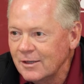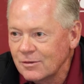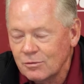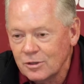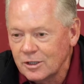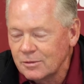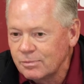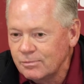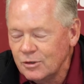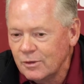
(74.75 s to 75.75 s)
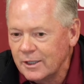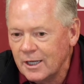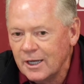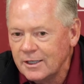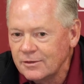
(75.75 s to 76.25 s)
He's a really good
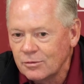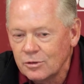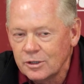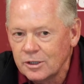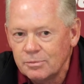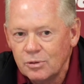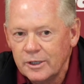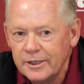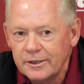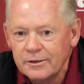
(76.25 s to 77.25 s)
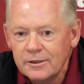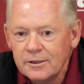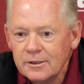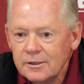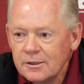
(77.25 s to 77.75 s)
UNI. He's a really good player.
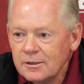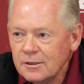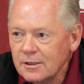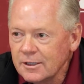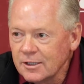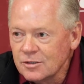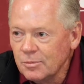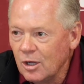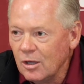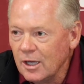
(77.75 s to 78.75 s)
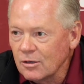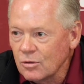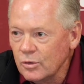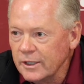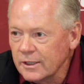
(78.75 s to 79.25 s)
He gets the ball
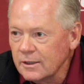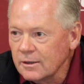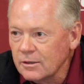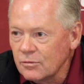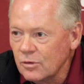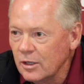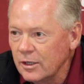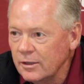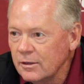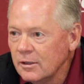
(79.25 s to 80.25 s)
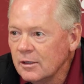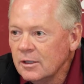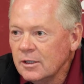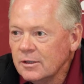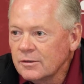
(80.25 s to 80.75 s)
out quick and can run.
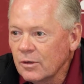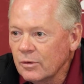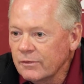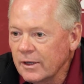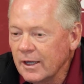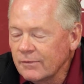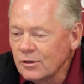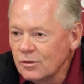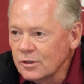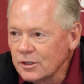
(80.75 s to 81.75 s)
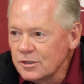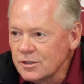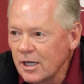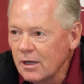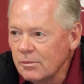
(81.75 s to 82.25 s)
So we're going to have to do a good
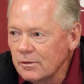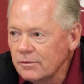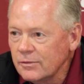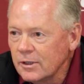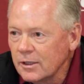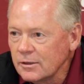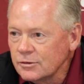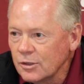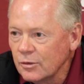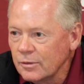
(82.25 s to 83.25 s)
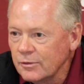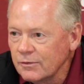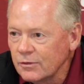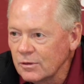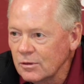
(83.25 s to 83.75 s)
job of showing him
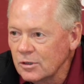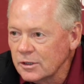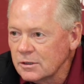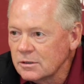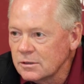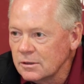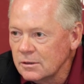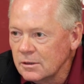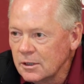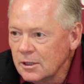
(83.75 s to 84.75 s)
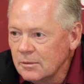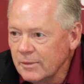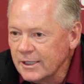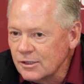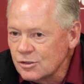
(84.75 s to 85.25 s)
different looks and
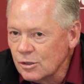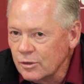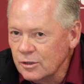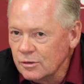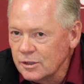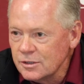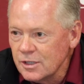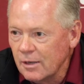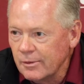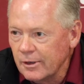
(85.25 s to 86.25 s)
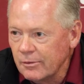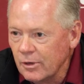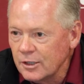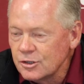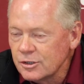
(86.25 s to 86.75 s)
making sure we do a good job in our
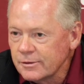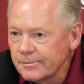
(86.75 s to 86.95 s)
rush.